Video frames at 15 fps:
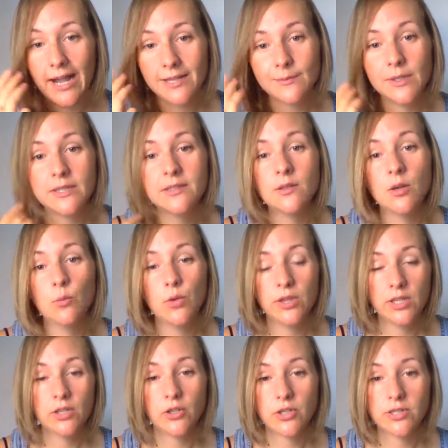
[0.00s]
aspects
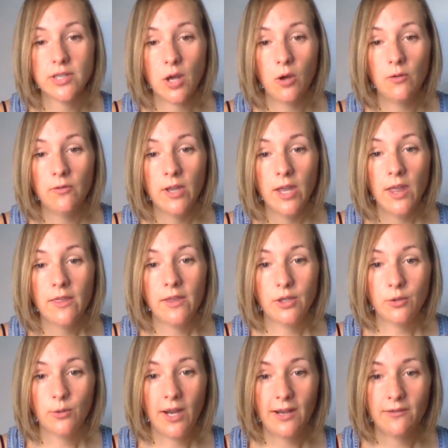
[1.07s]
within yourself that
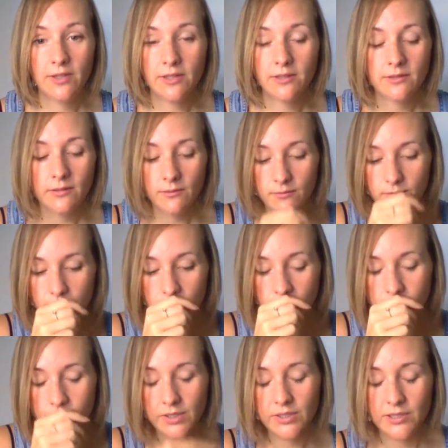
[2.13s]
you haven't,
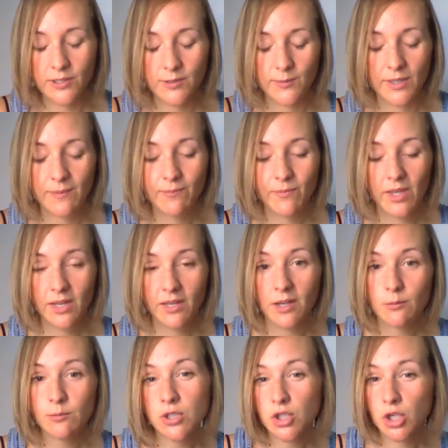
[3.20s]
excuse me, like
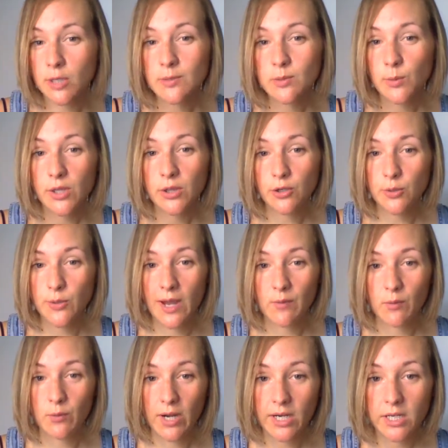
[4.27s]
come to terms with, or you
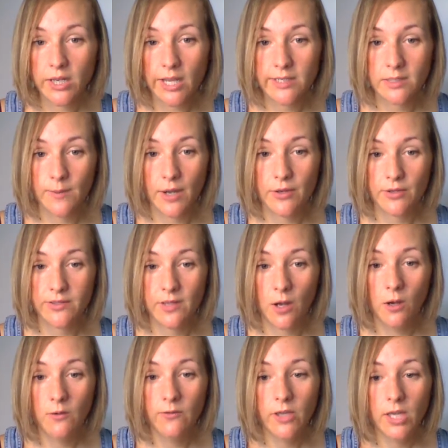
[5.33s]
haven't recognized about
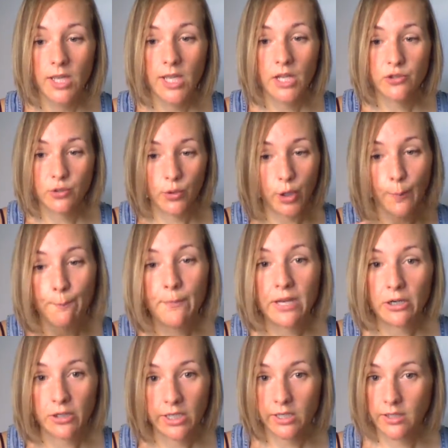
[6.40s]
yourself. And so they're
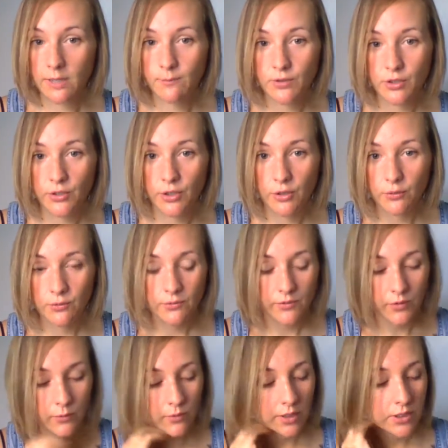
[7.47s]
mirroring them to you.
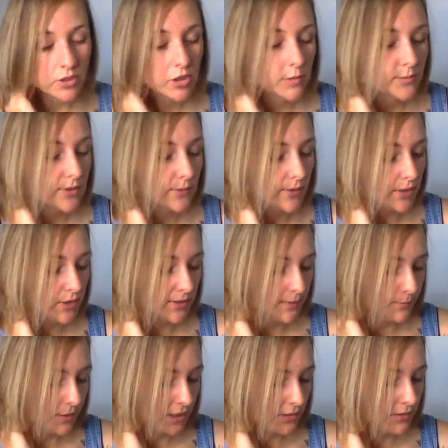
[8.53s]
So relationships are really just
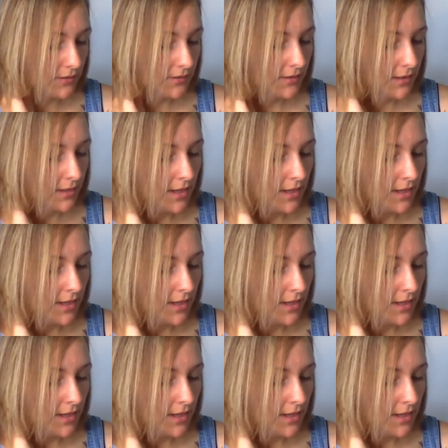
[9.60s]
mirrors.